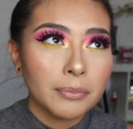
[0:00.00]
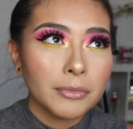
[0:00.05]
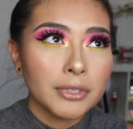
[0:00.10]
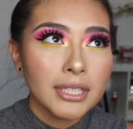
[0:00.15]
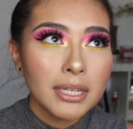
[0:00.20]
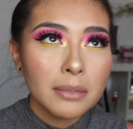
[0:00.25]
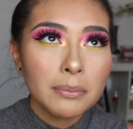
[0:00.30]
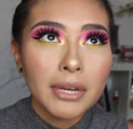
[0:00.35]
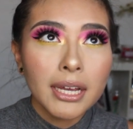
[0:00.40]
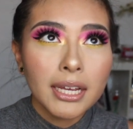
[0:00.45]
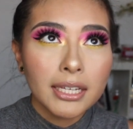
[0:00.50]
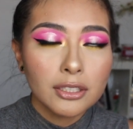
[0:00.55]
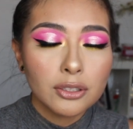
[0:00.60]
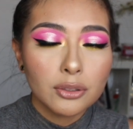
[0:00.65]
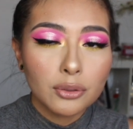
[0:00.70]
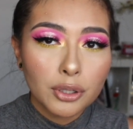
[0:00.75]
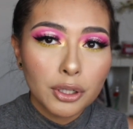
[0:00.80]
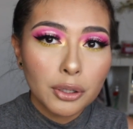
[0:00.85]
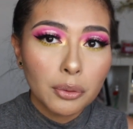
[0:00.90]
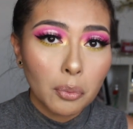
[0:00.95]
Sigma has
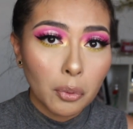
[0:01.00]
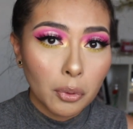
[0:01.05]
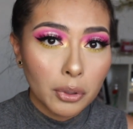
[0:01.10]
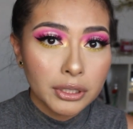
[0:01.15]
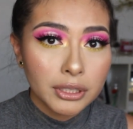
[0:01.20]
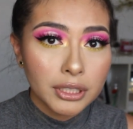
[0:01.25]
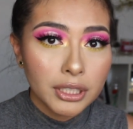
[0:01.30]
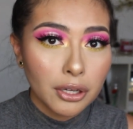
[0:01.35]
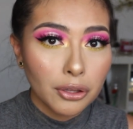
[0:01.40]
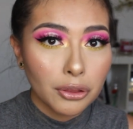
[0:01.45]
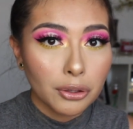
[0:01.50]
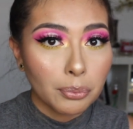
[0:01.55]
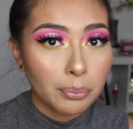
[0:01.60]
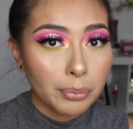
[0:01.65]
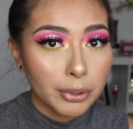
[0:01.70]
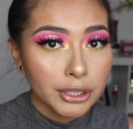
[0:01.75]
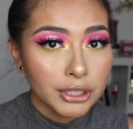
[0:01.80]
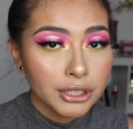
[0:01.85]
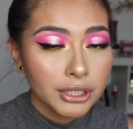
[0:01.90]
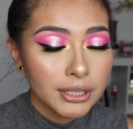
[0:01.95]
2-year warranty on their
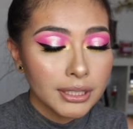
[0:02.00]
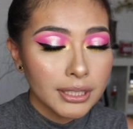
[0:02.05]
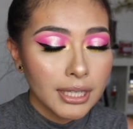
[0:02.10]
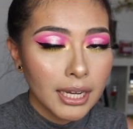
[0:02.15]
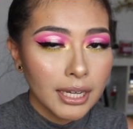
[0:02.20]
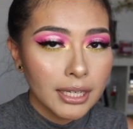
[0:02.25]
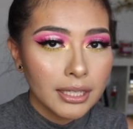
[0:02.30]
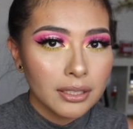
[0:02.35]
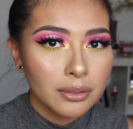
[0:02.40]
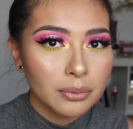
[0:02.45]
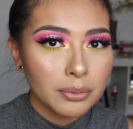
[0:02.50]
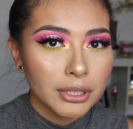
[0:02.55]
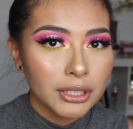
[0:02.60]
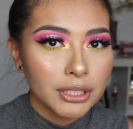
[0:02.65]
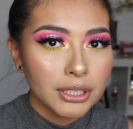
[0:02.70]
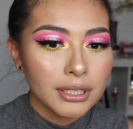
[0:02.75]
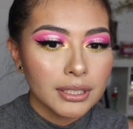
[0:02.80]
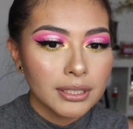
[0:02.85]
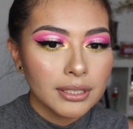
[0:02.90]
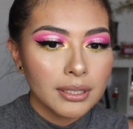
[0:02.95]
brushes guys,
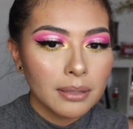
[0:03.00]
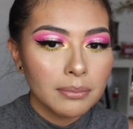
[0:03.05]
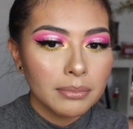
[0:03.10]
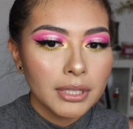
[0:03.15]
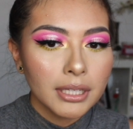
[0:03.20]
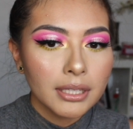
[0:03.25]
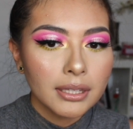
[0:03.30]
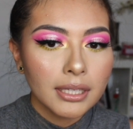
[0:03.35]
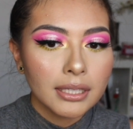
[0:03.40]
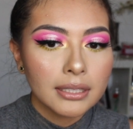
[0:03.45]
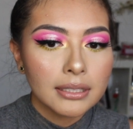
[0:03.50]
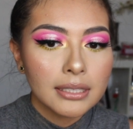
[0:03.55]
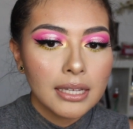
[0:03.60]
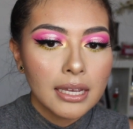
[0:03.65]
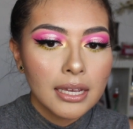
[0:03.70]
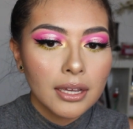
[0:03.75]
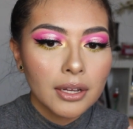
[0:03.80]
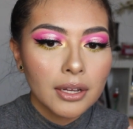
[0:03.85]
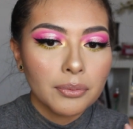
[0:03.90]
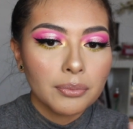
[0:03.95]
which is something that's
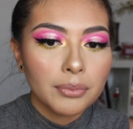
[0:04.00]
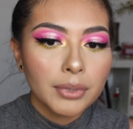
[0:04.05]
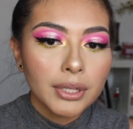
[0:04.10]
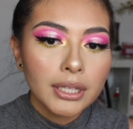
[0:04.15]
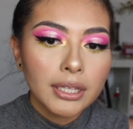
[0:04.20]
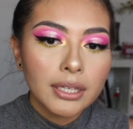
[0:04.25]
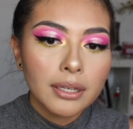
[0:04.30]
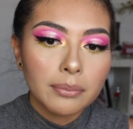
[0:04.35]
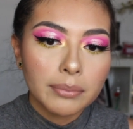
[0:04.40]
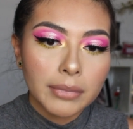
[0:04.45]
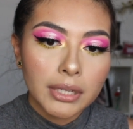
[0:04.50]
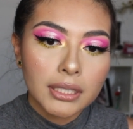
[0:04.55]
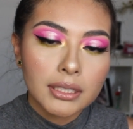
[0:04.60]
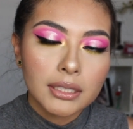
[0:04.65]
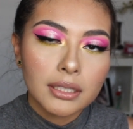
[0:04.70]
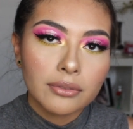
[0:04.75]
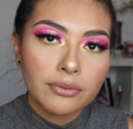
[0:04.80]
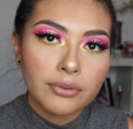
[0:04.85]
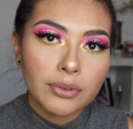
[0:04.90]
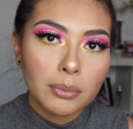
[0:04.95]
really
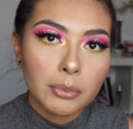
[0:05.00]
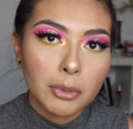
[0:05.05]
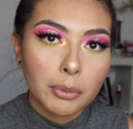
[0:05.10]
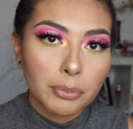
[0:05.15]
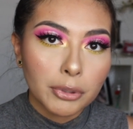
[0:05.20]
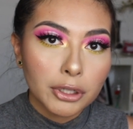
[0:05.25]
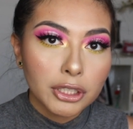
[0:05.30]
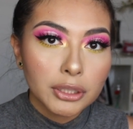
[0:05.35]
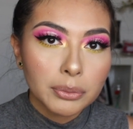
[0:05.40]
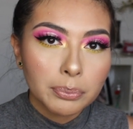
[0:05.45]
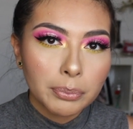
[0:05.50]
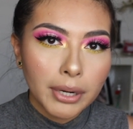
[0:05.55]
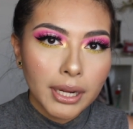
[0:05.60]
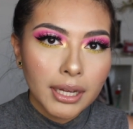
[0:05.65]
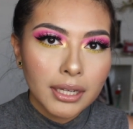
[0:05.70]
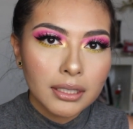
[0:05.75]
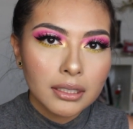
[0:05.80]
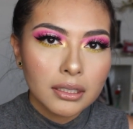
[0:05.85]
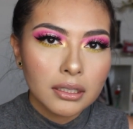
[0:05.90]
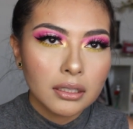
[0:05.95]
amazing from a brush
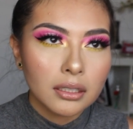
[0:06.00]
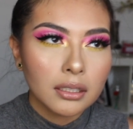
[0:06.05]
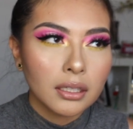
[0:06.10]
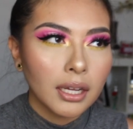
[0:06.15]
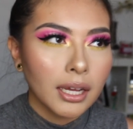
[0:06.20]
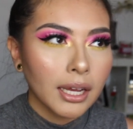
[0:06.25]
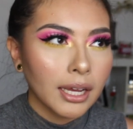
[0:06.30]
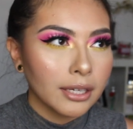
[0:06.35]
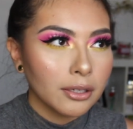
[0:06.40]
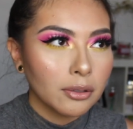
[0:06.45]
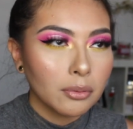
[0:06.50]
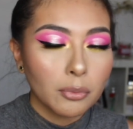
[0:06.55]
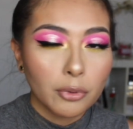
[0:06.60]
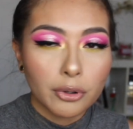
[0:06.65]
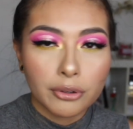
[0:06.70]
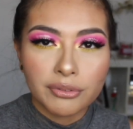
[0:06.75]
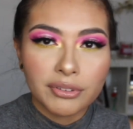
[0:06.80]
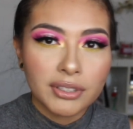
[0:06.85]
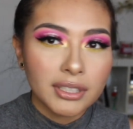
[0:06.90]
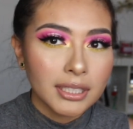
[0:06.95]
brand. I know
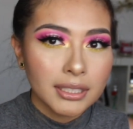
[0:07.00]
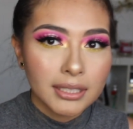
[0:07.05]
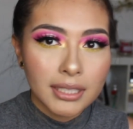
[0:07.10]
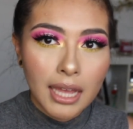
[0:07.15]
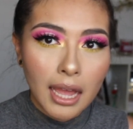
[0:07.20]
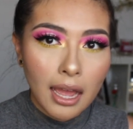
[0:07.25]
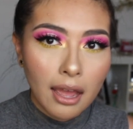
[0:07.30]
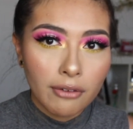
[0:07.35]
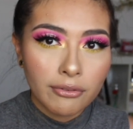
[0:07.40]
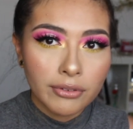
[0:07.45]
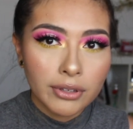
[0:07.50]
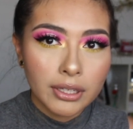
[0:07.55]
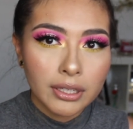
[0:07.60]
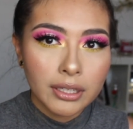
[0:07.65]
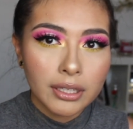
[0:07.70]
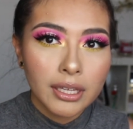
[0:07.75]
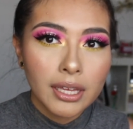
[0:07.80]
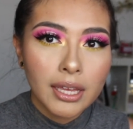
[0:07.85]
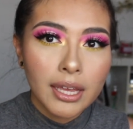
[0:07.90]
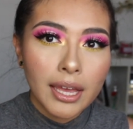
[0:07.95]
Morphe doesn't have
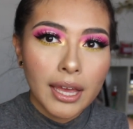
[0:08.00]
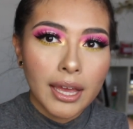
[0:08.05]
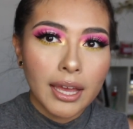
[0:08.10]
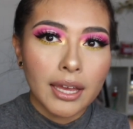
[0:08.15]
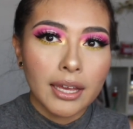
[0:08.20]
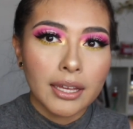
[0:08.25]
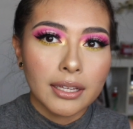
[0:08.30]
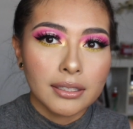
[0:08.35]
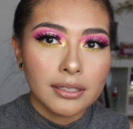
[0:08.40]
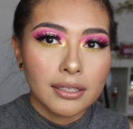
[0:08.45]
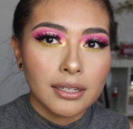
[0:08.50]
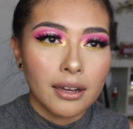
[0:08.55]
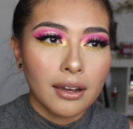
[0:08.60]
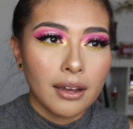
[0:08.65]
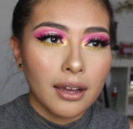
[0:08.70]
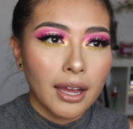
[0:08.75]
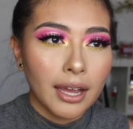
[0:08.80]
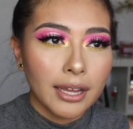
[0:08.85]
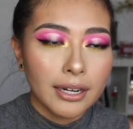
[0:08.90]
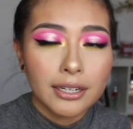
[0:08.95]
it, and
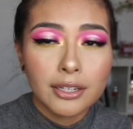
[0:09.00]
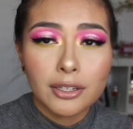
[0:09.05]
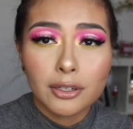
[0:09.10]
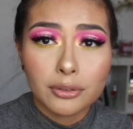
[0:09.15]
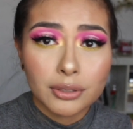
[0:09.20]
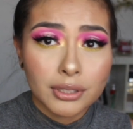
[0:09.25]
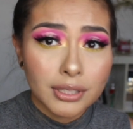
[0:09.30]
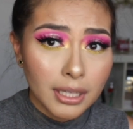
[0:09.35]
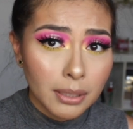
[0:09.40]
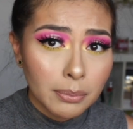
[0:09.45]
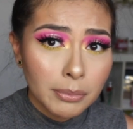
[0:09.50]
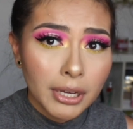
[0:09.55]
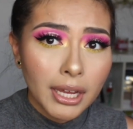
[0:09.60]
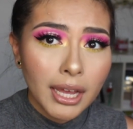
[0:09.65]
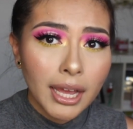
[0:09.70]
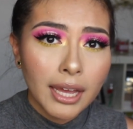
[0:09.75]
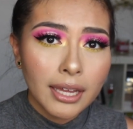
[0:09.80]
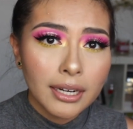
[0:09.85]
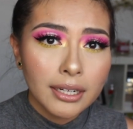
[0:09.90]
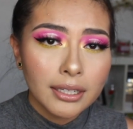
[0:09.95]
I didn't know Sigma
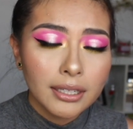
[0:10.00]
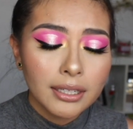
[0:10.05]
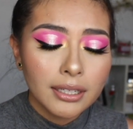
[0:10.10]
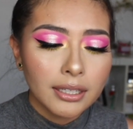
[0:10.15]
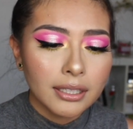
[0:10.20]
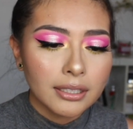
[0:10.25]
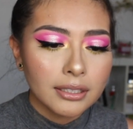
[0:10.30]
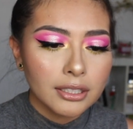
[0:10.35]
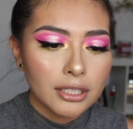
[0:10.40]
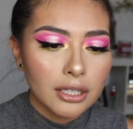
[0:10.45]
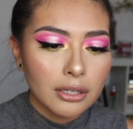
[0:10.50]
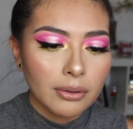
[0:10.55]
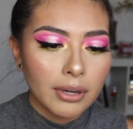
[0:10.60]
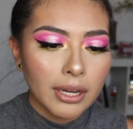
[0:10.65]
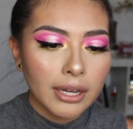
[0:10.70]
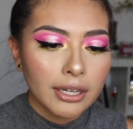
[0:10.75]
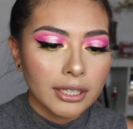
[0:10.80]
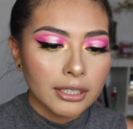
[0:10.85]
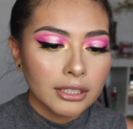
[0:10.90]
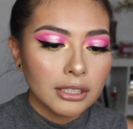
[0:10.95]
had it until
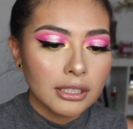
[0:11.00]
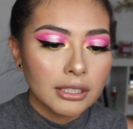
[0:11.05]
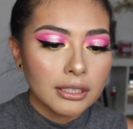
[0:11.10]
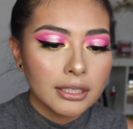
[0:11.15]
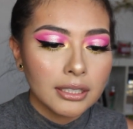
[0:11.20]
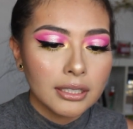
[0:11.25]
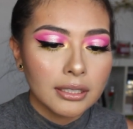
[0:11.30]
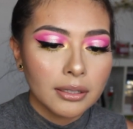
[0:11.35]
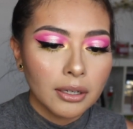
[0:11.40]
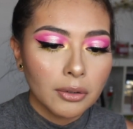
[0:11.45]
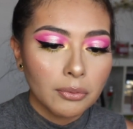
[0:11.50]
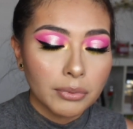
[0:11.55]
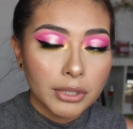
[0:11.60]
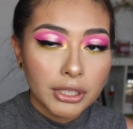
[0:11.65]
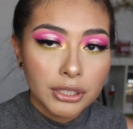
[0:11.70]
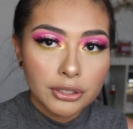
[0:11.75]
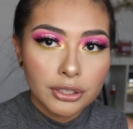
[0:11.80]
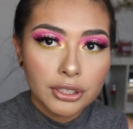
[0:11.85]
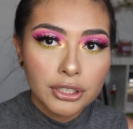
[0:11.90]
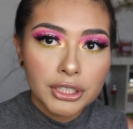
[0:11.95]
I actually did
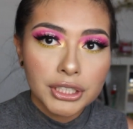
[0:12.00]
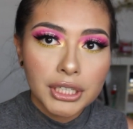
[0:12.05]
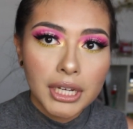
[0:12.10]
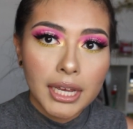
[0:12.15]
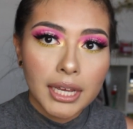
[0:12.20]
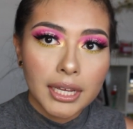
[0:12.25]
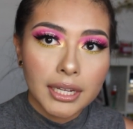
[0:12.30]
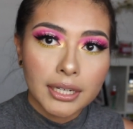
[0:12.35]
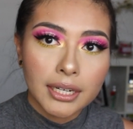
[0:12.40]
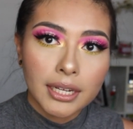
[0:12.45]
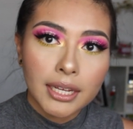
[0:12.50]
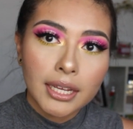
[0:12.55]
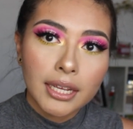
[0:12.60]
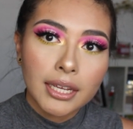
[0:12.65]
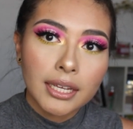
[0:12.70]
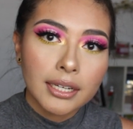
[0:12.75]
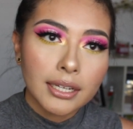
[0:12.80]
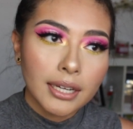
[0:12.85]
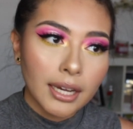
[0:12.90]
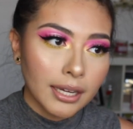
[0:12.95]
research. And
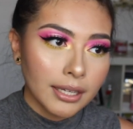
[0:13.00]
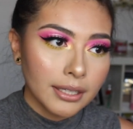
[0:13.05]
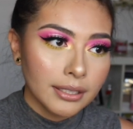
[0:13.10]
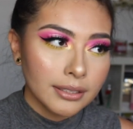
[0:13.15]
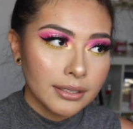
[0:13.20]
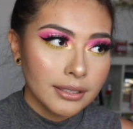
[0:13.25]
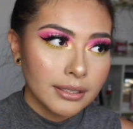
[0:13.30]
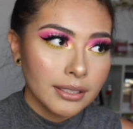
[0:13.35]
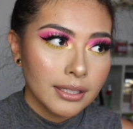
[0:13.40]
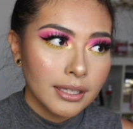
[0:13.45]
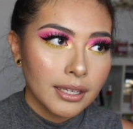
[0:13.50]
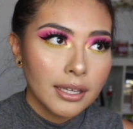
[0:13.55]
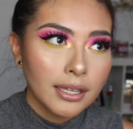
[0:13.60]
guys,